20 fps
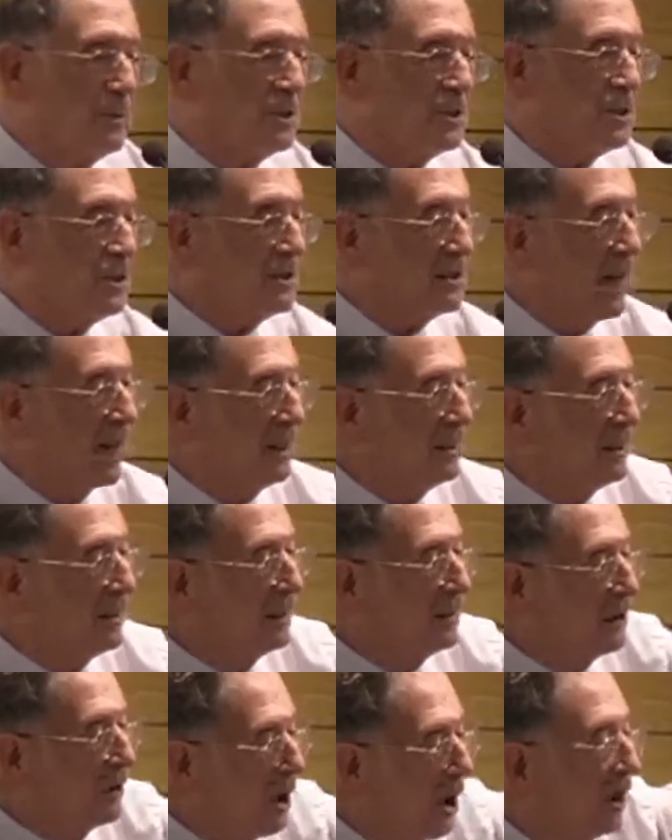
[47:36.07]
which has had
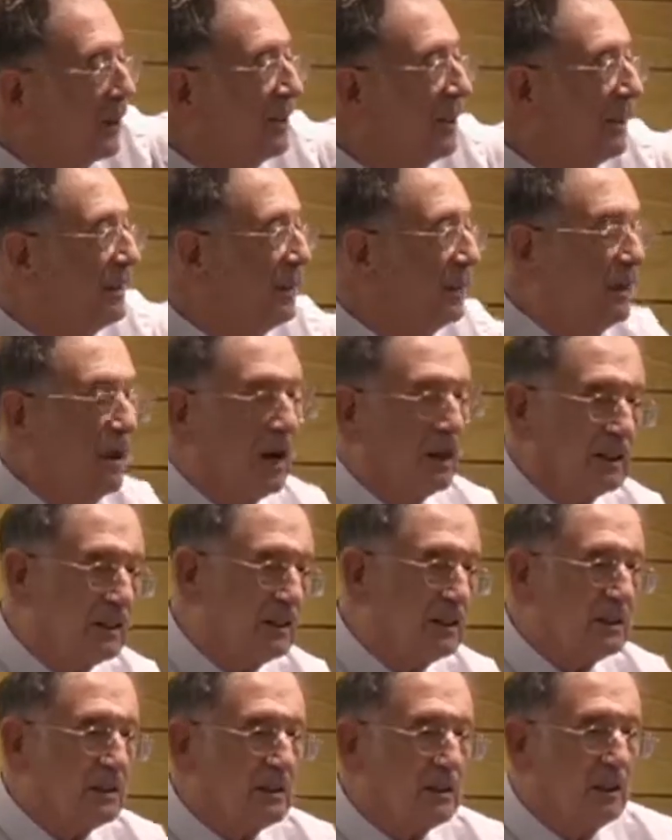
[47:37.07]
a god and a
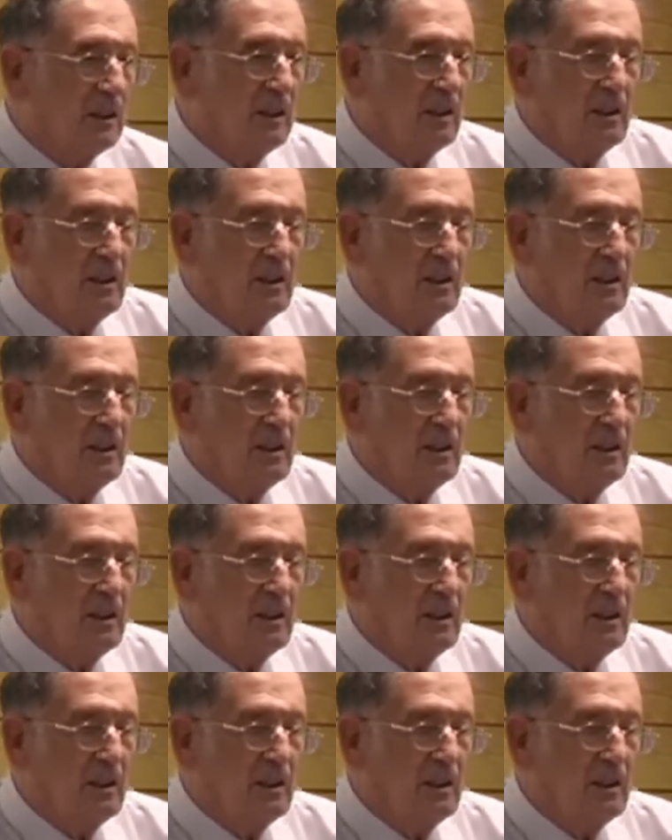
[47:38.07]
goddess,